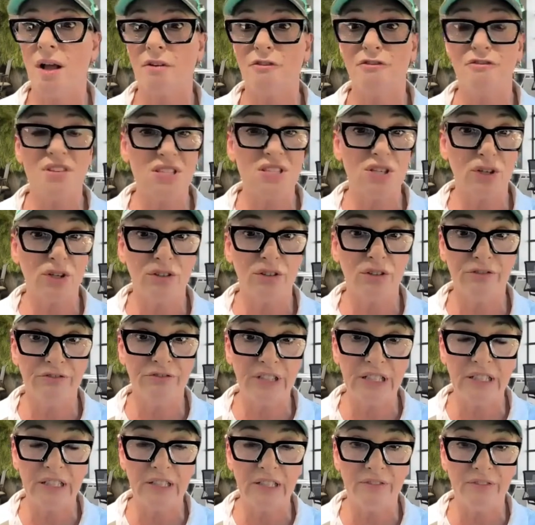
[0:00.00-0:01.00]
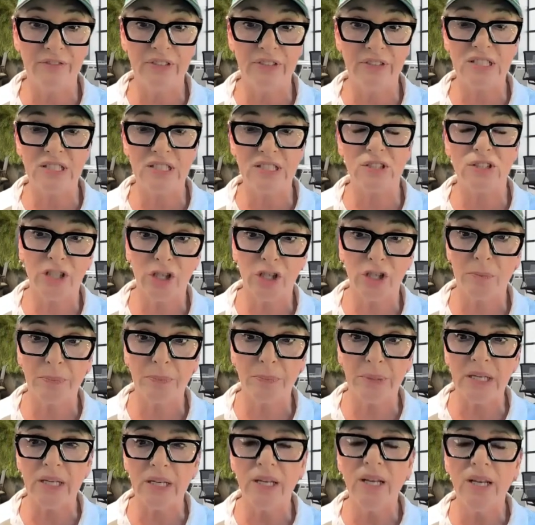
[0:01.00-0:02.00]
physical
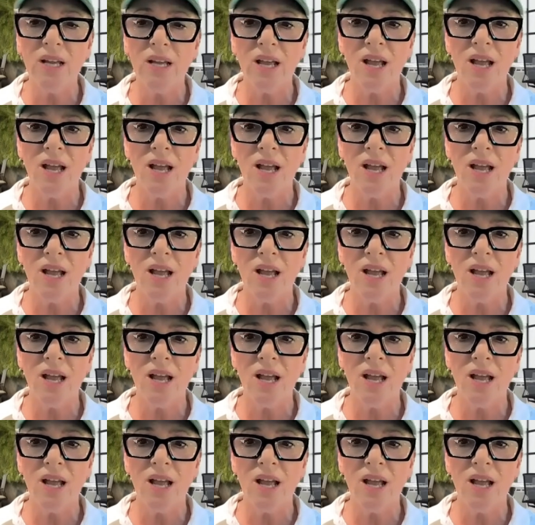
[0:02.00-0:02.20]
therapy.